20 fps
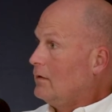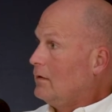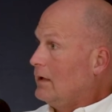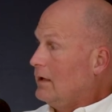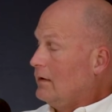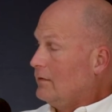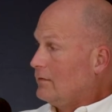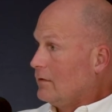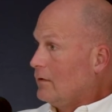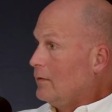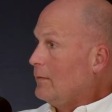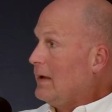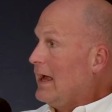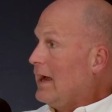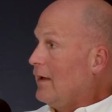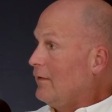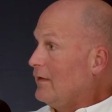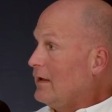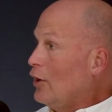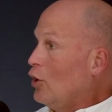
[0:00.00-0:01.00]
and it's going to be
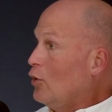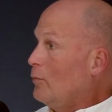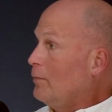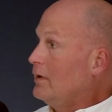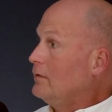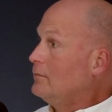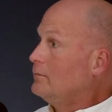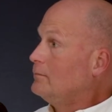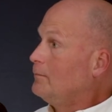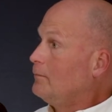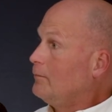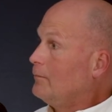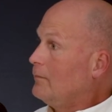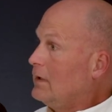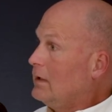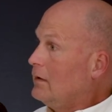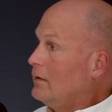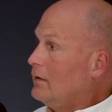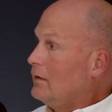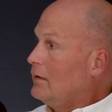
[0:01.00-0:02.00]
out in the open.
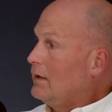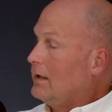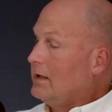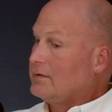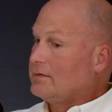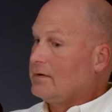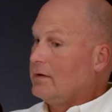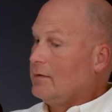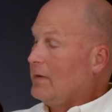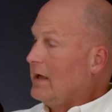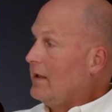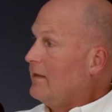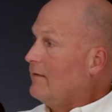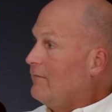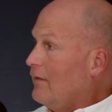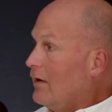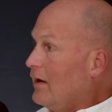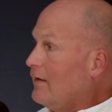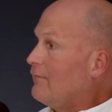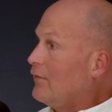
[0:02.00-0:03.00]
And it's going to be on the
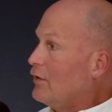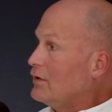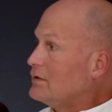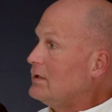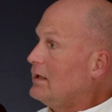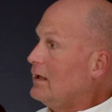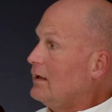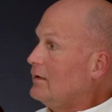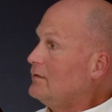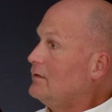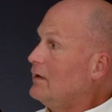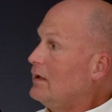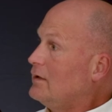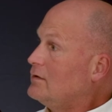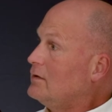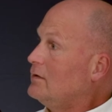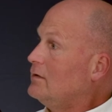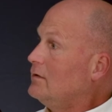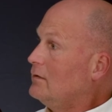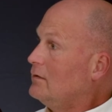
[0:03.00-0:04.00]
very first day of
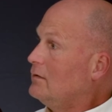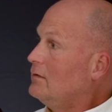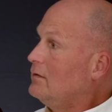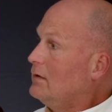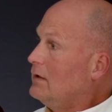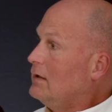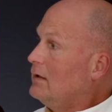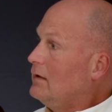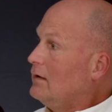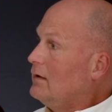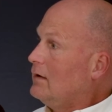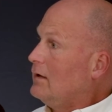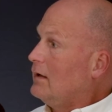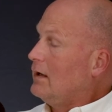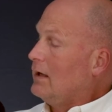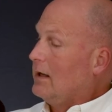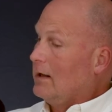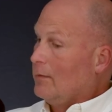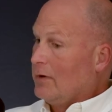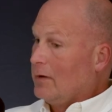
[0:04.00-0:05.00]
session.
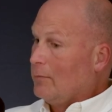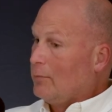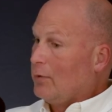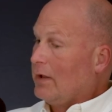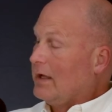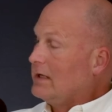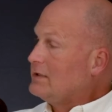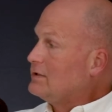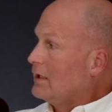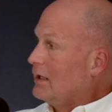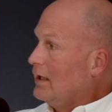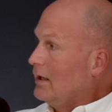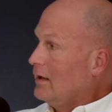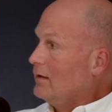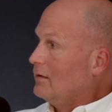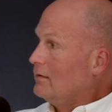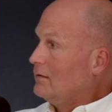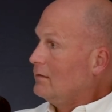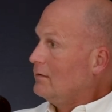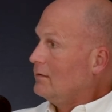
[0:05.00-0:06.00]
And I'm going to pledge
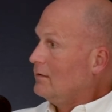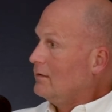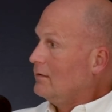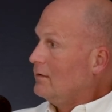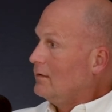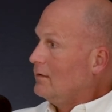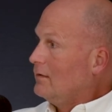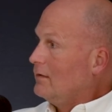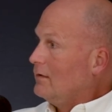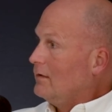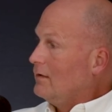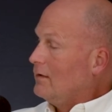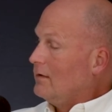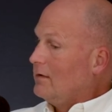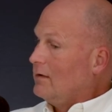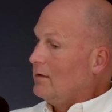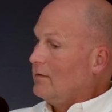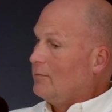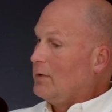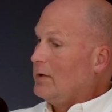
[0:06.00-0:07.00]
again.
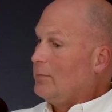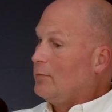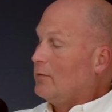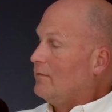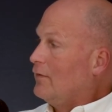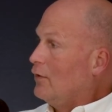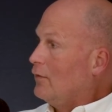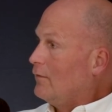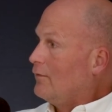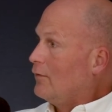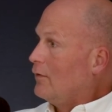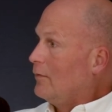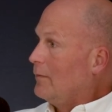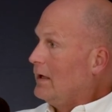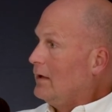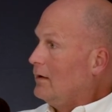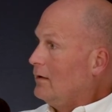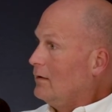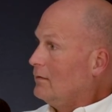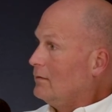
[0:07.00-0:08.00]
If people vote for
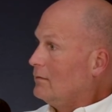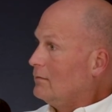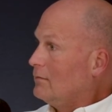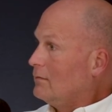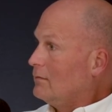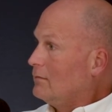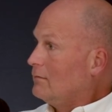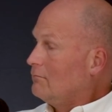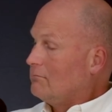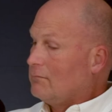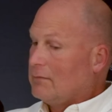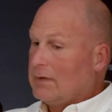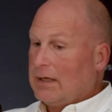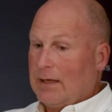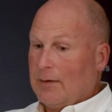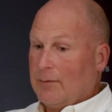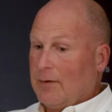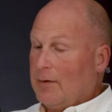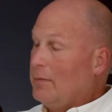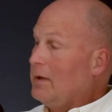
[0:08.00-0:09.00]
me,
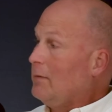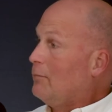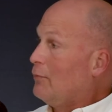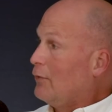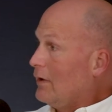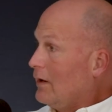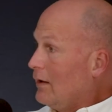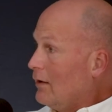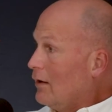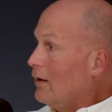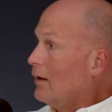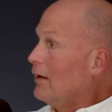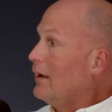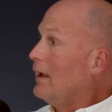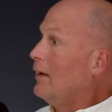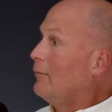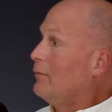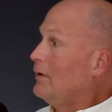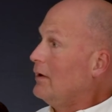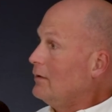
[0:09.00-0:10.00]
I'm going to be pretty darn
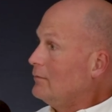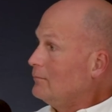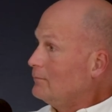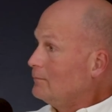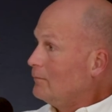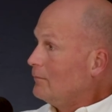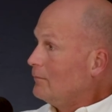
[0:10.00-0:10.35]
happy.